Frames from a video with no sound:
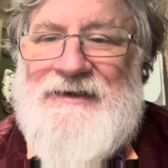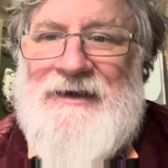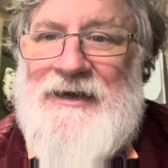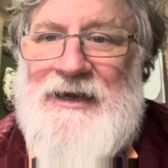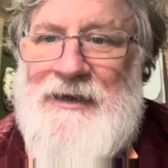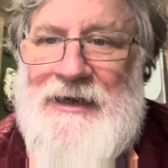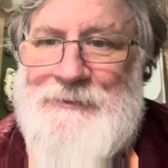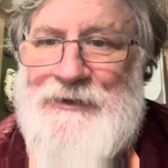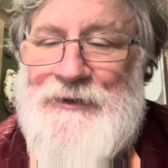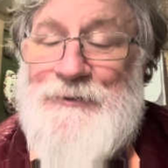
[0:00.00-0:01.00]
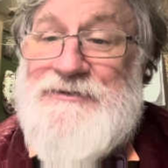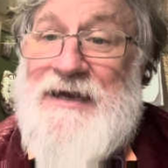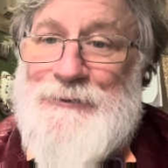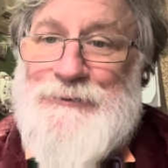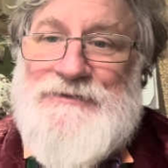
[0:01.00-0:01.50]
I'm in no
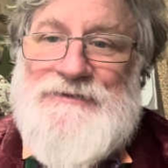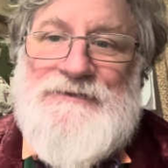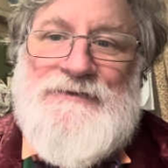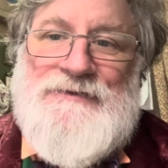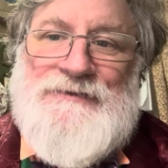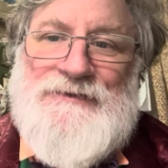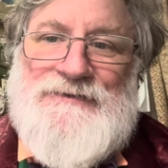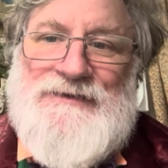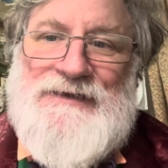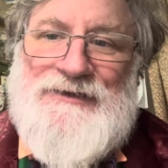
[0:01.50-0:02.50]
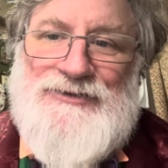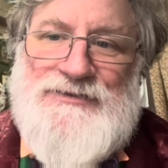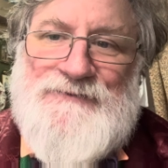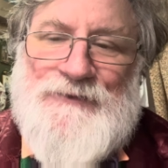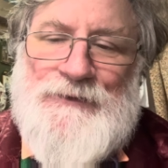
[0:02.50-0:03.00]
doubt that the
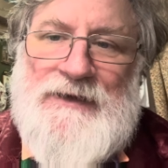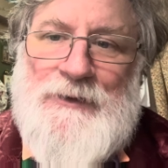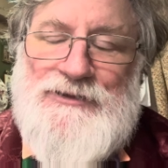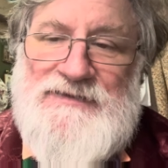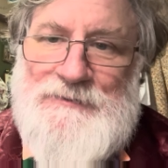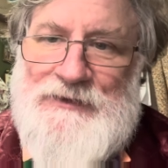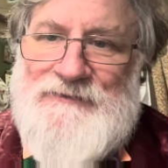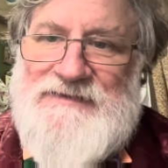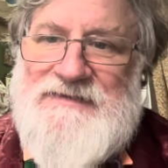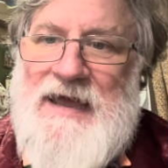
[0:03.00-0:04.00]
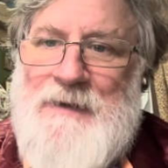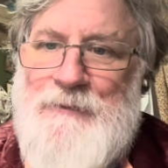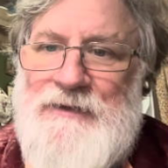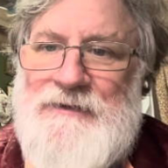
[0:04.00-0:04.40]
English as a foreign language is a bit of a scam